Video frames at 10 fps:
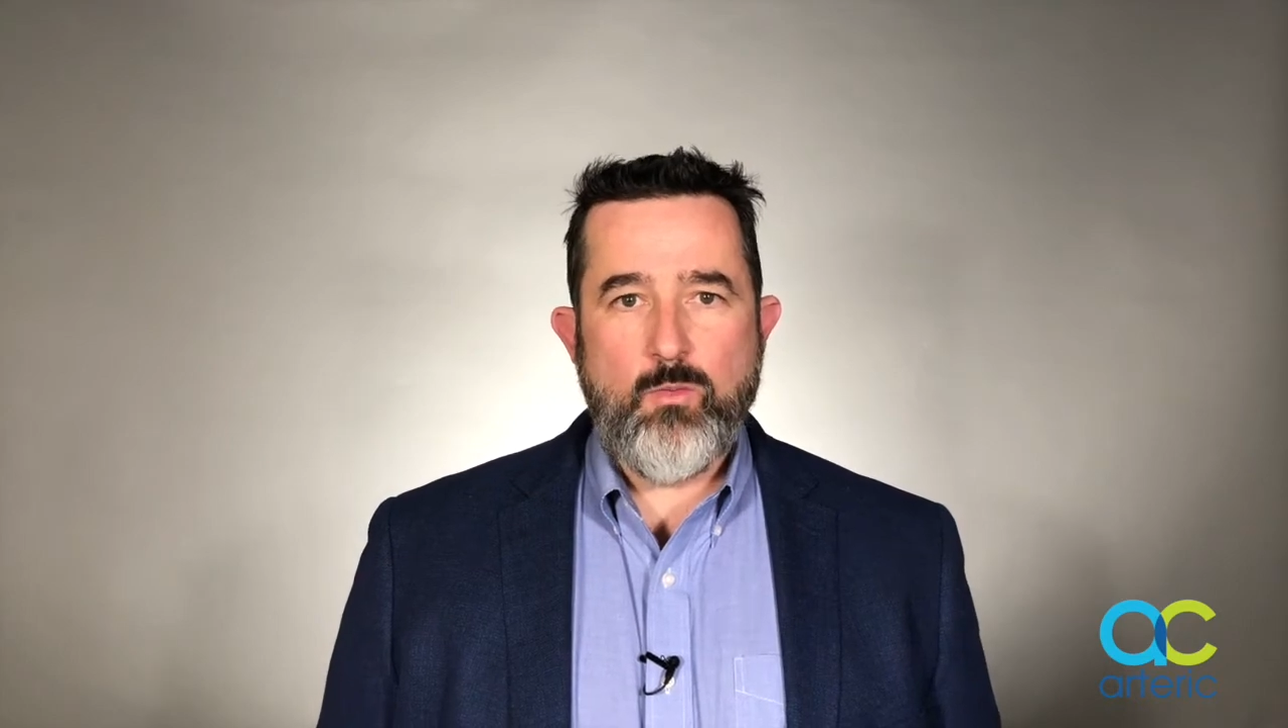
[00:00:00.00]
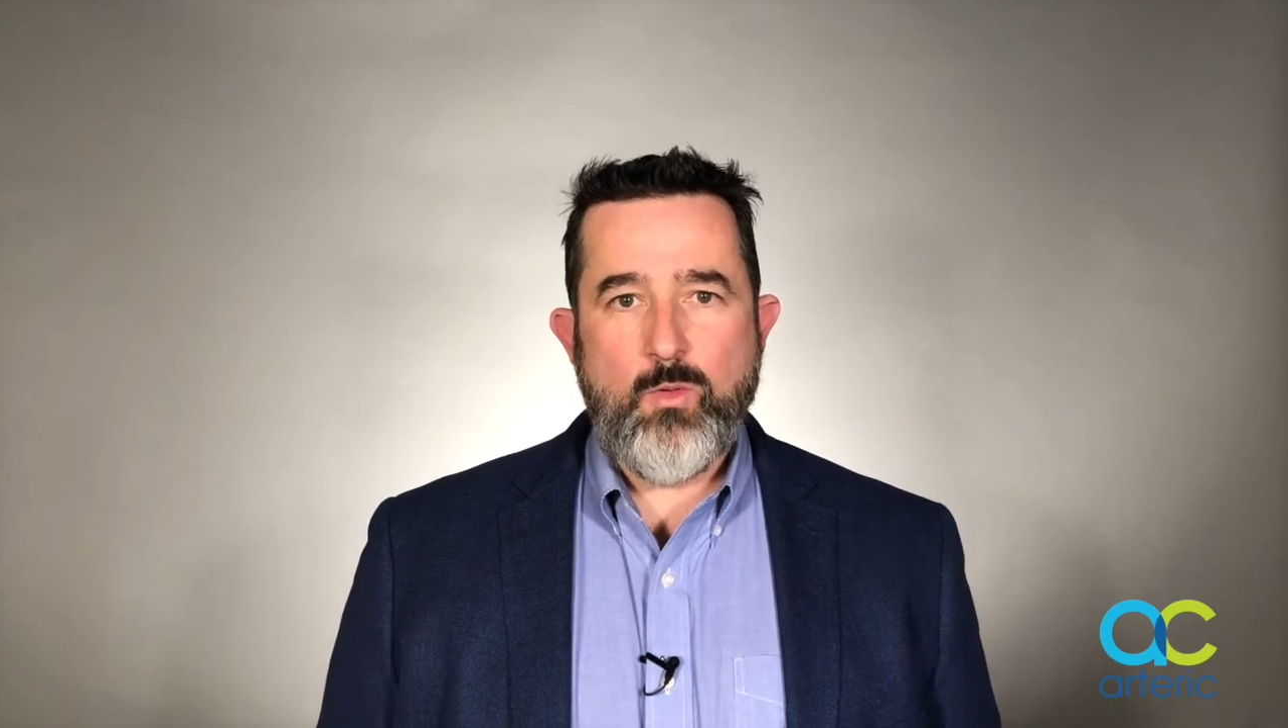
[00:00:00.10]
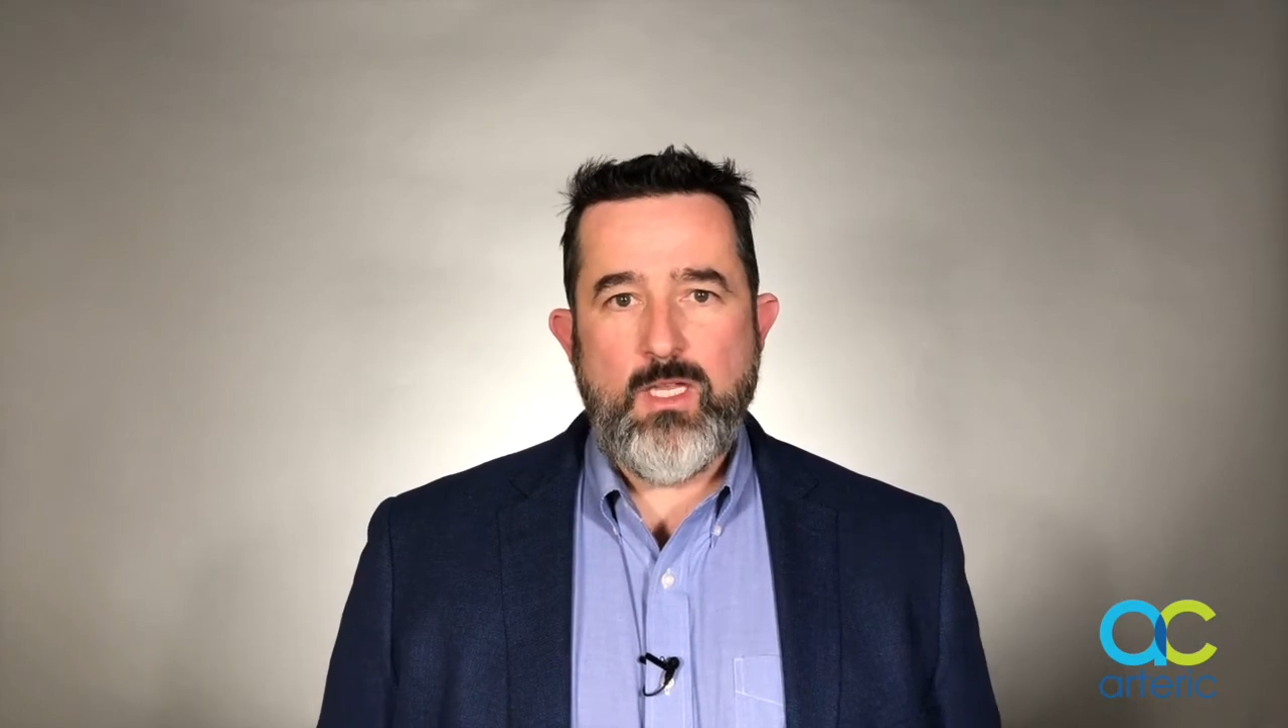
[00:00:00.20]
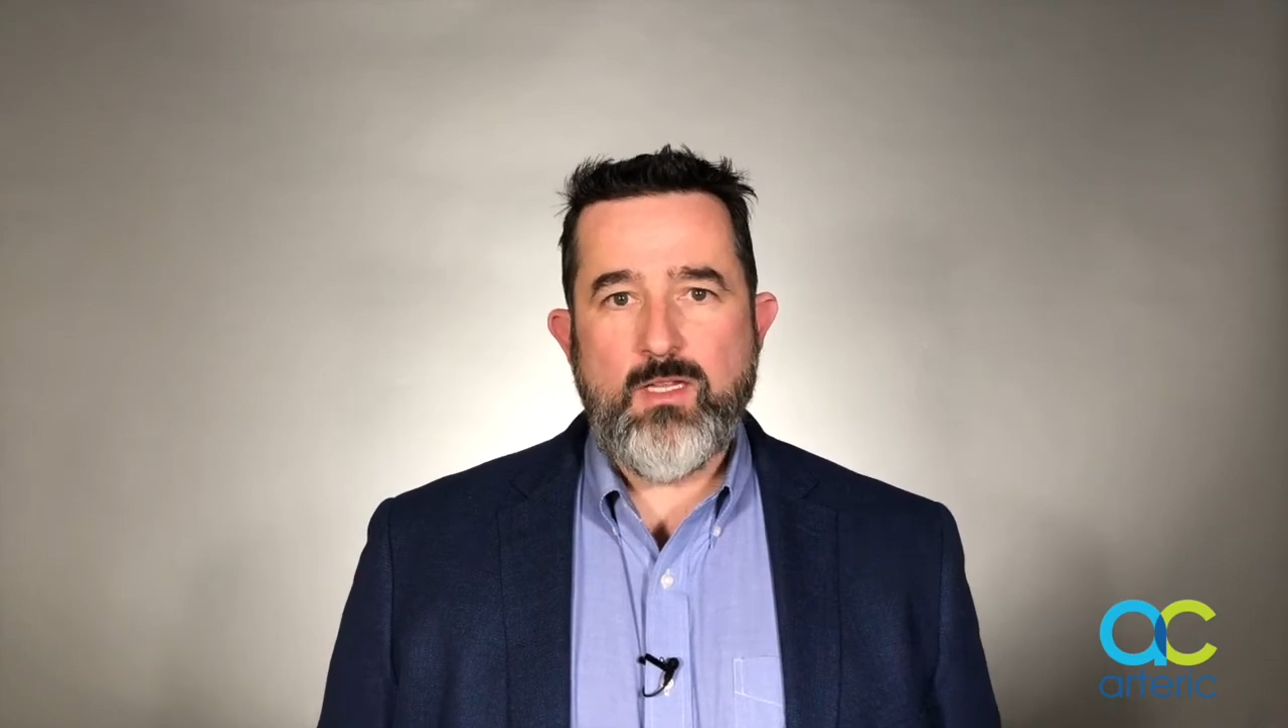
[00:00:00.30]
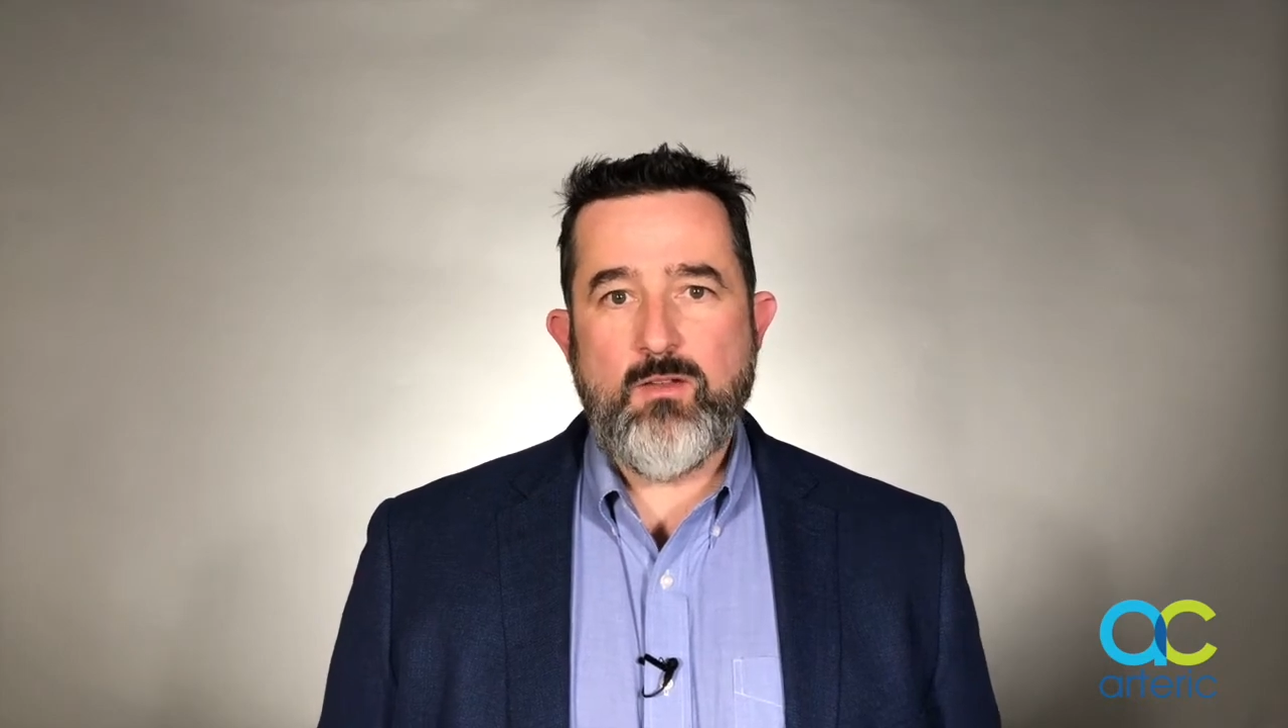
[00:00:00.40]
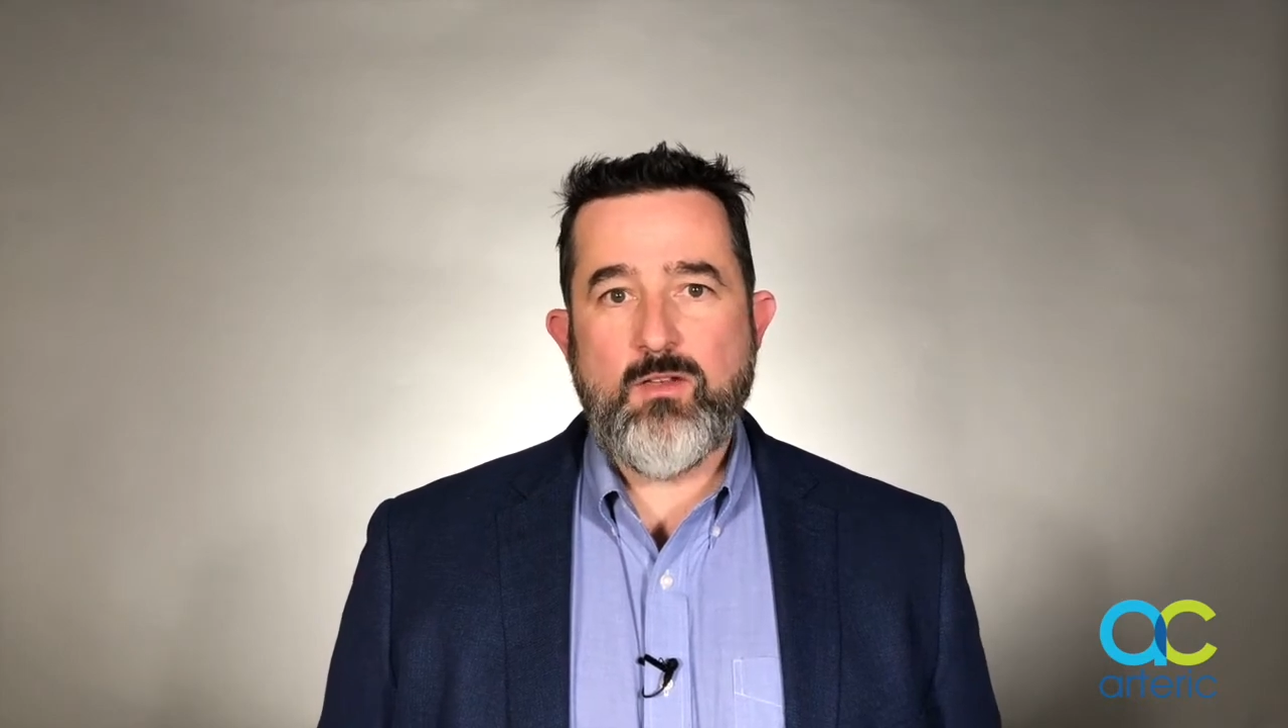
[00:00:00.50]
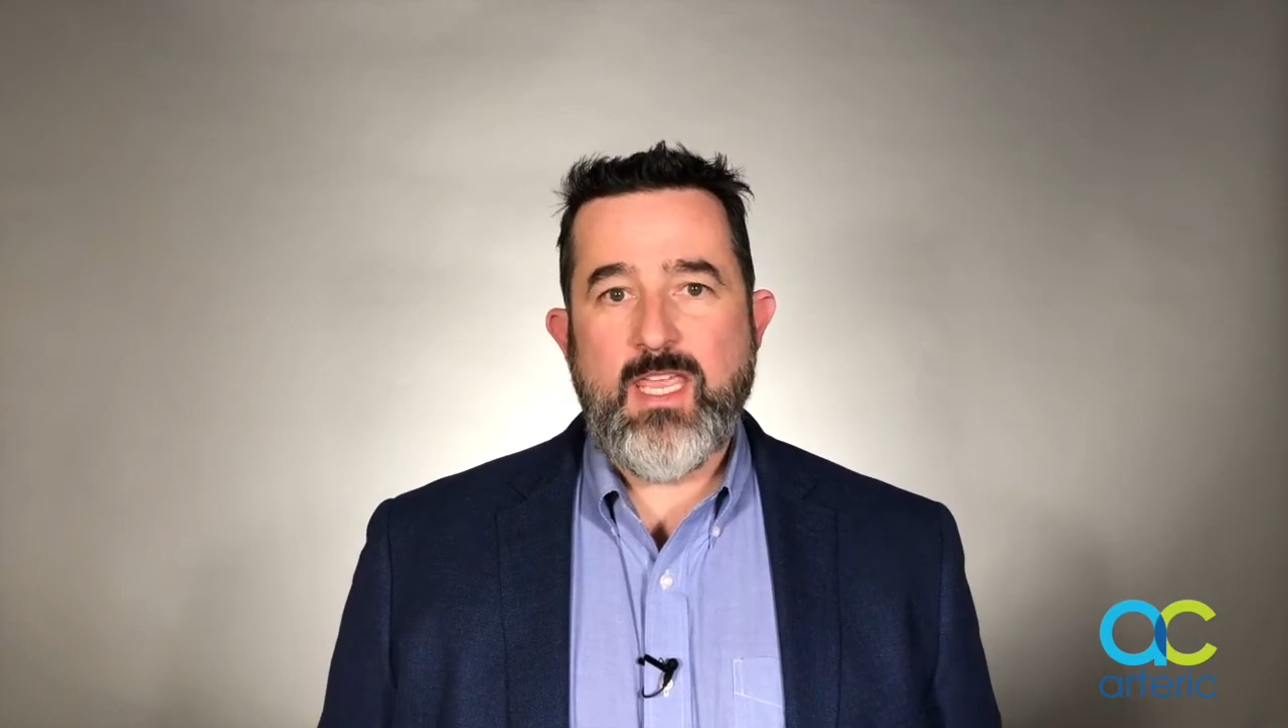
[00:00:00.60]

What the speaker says: we